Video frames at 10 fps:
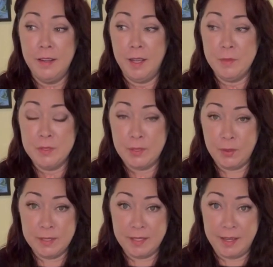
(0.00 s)
I'm so
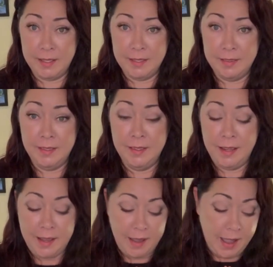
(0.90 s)
excited.
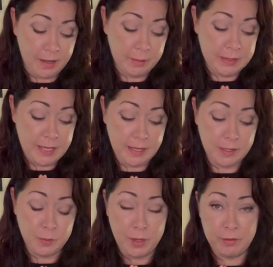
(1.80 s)
I've been taking a
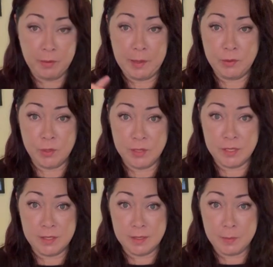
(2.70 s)
break from outdoors
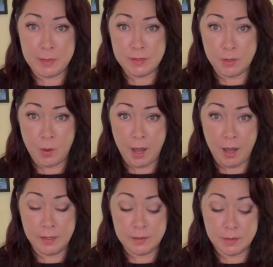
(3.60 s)
because it's been so
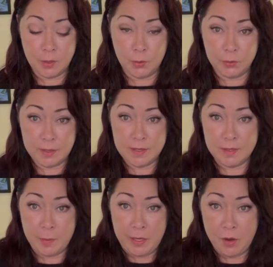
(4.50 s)
hot, so this is
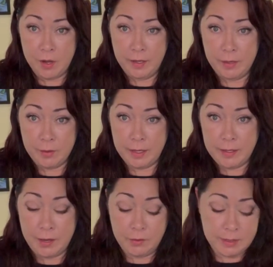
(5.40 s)
me gardening right
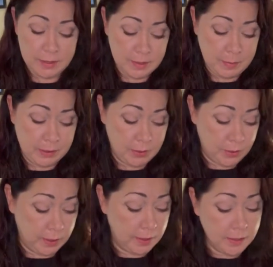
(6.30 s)
now. This is me doing
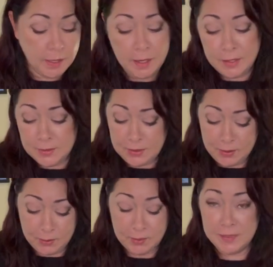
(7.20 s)
it.
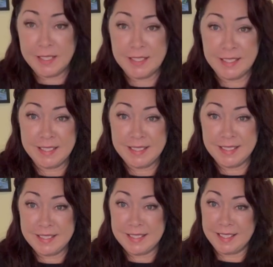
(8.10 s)
So let's get into
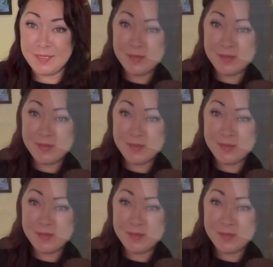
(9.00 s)
this thing.